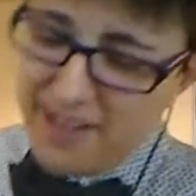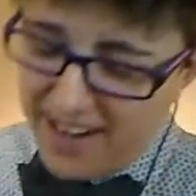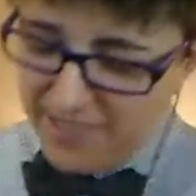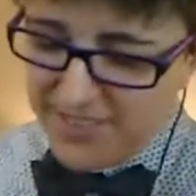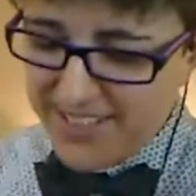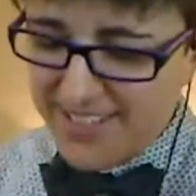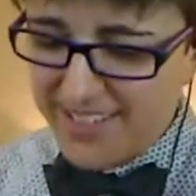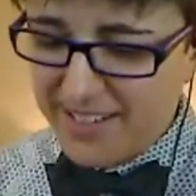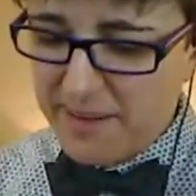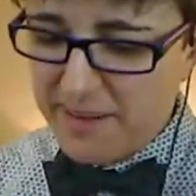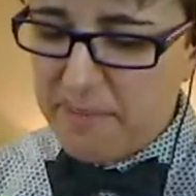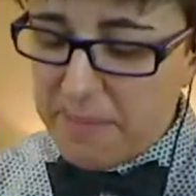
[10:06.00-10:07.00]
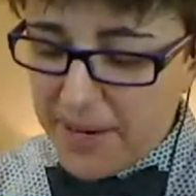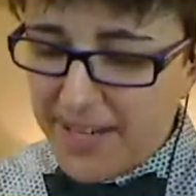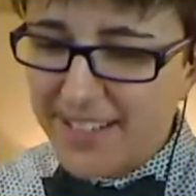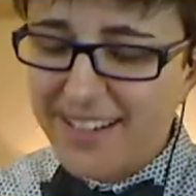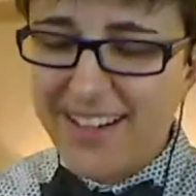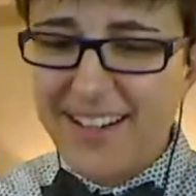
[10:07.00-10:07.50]
obviously,
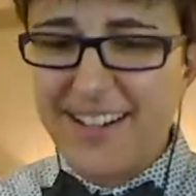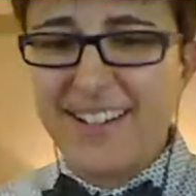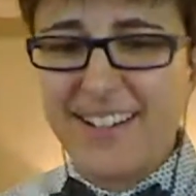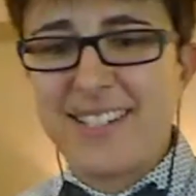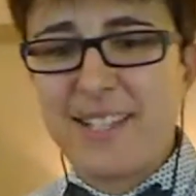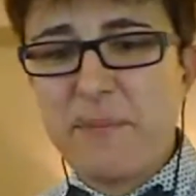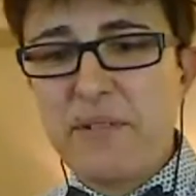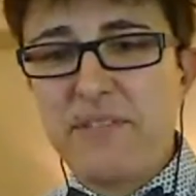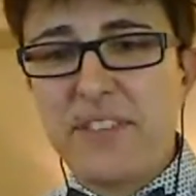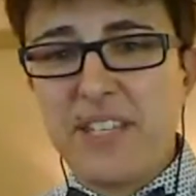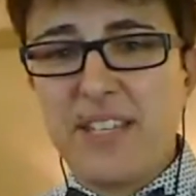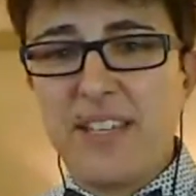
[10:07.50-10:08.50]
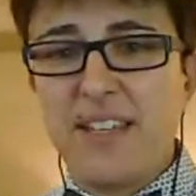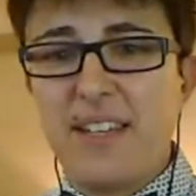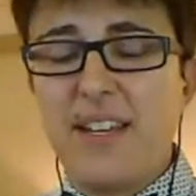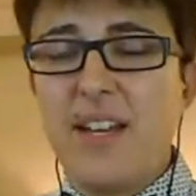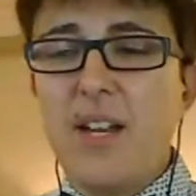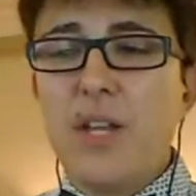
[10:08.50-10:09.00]
but some of
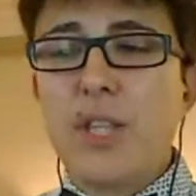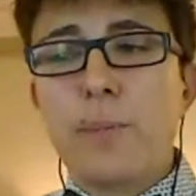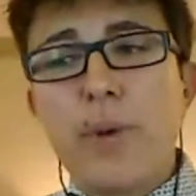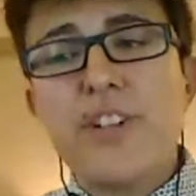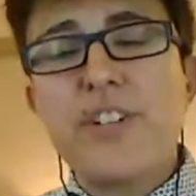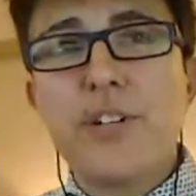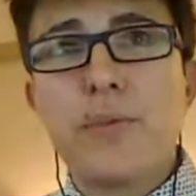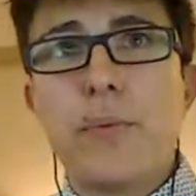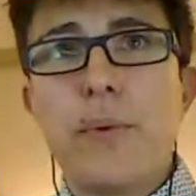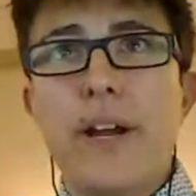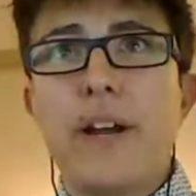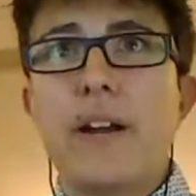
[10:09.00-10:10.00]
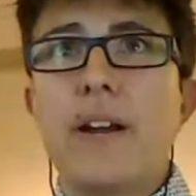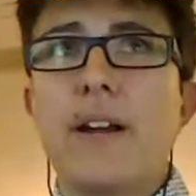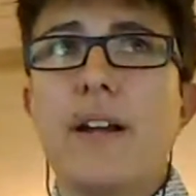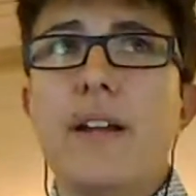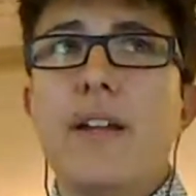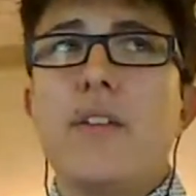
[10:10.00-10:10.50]
the projects
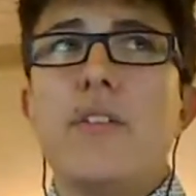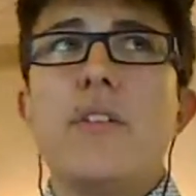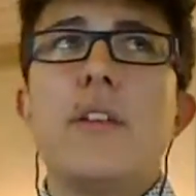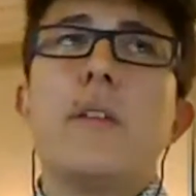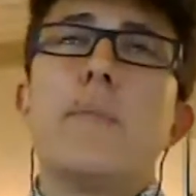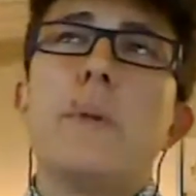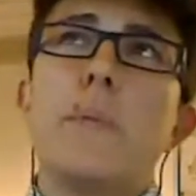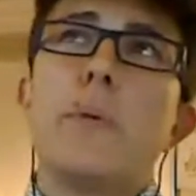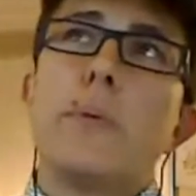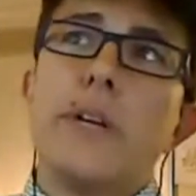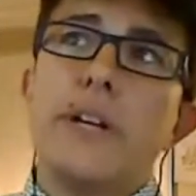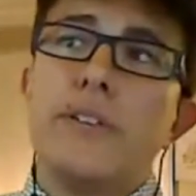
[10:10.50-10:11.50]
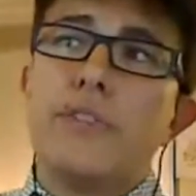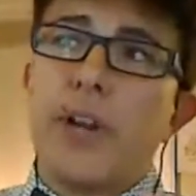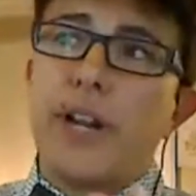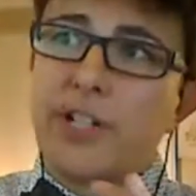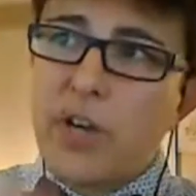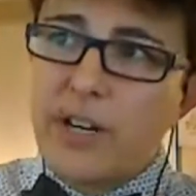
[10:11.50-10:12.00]
where people would
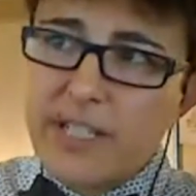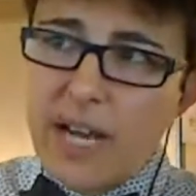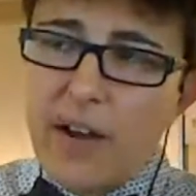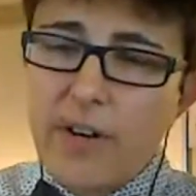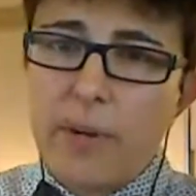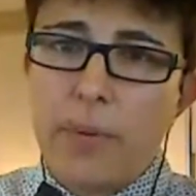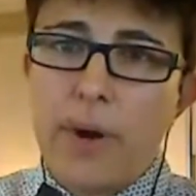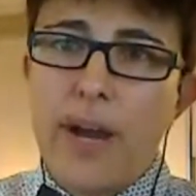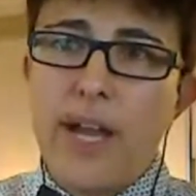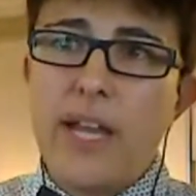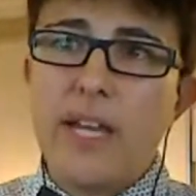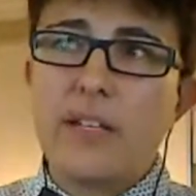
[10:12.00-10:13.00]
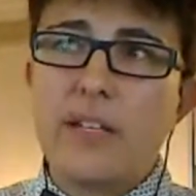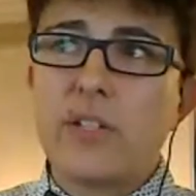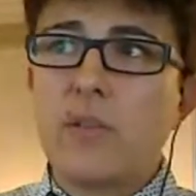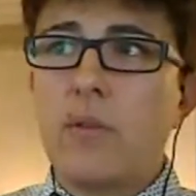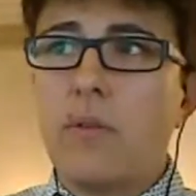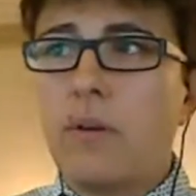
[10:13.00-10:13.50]
try to talk down on
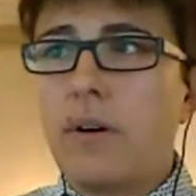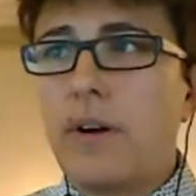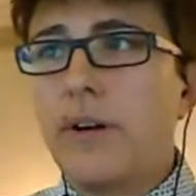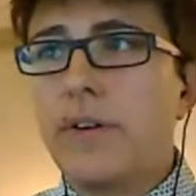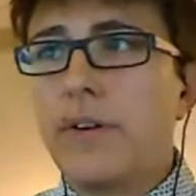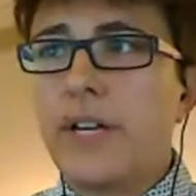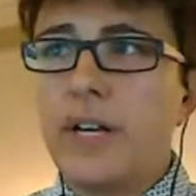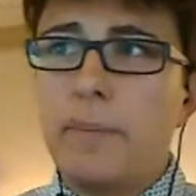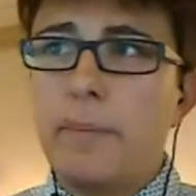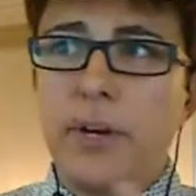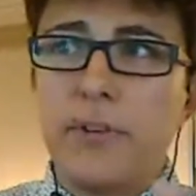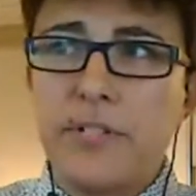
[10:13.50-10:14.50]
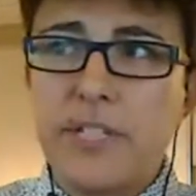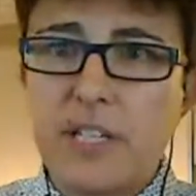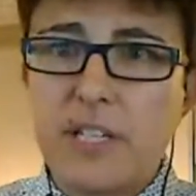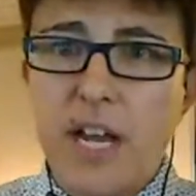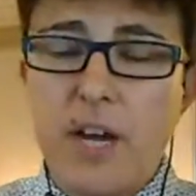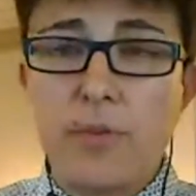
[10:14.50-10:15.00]
price or get a bigger
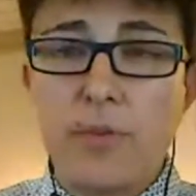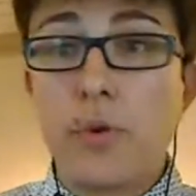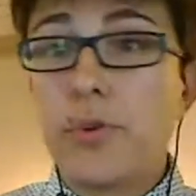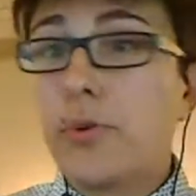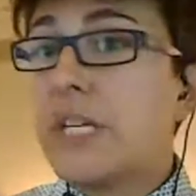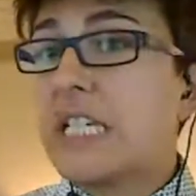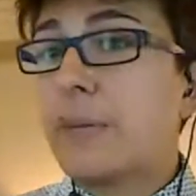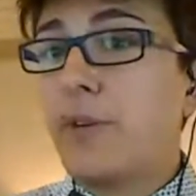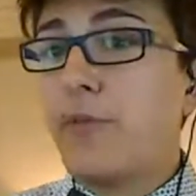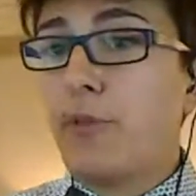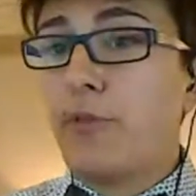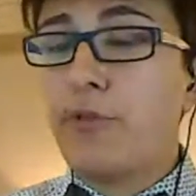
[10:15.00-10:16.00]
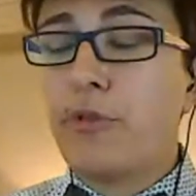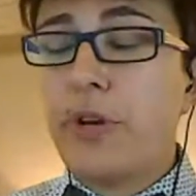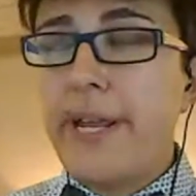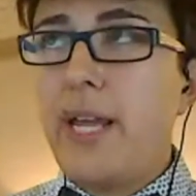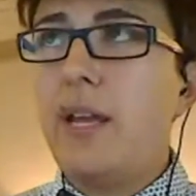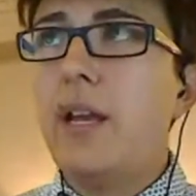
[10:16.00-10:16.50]
discount or doing something for
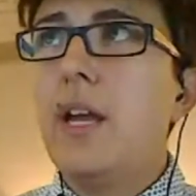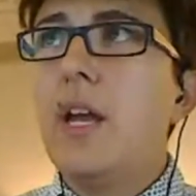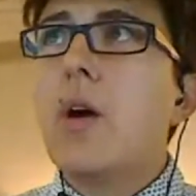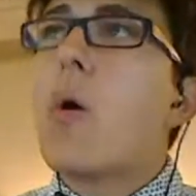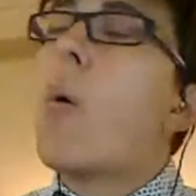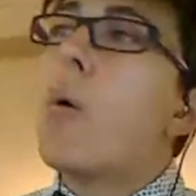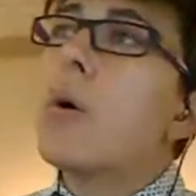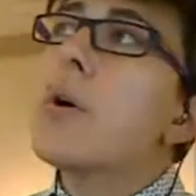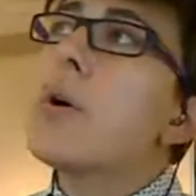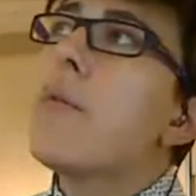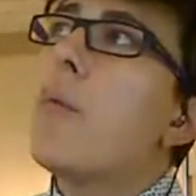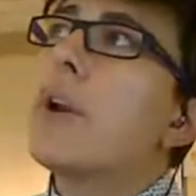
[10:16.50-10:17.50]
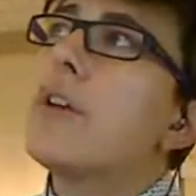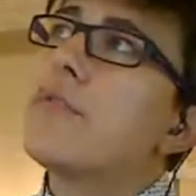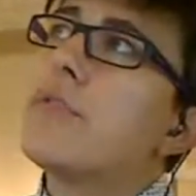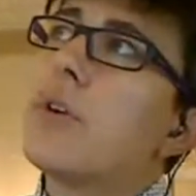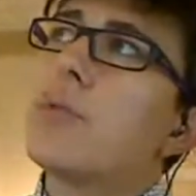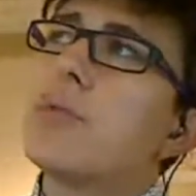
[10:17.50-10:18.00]
free, or one
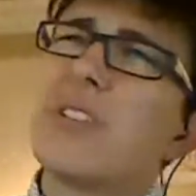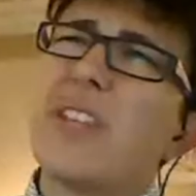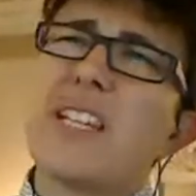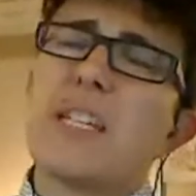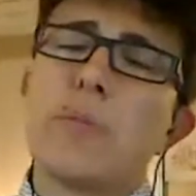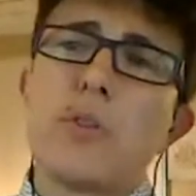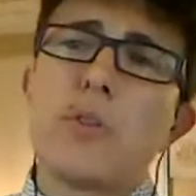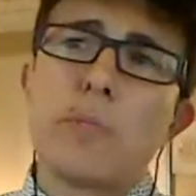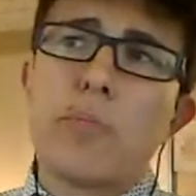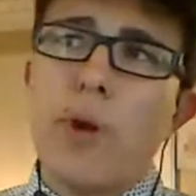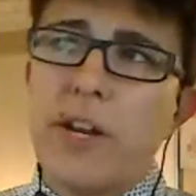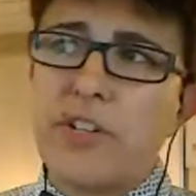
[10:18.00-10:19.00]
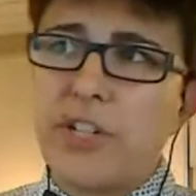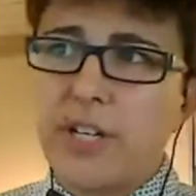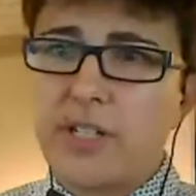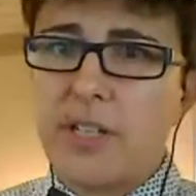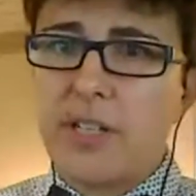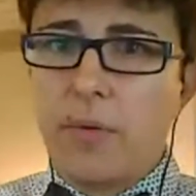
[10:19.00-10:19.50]
of those, like some of those
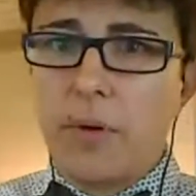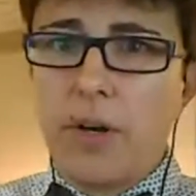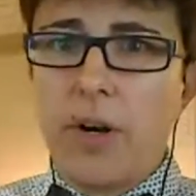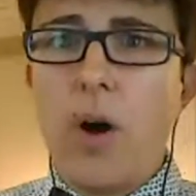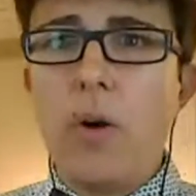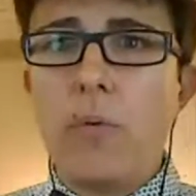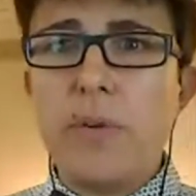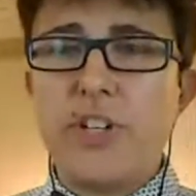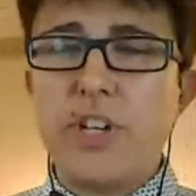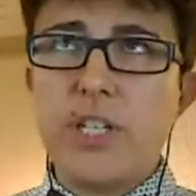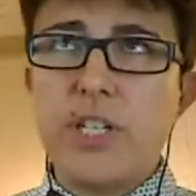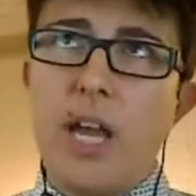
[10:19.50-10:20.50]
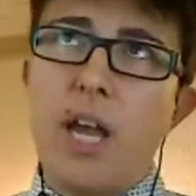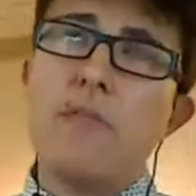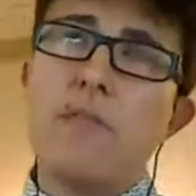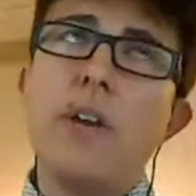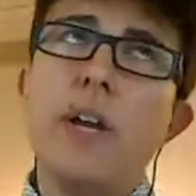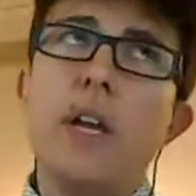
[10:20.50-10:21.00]
projects that were, oh, we just have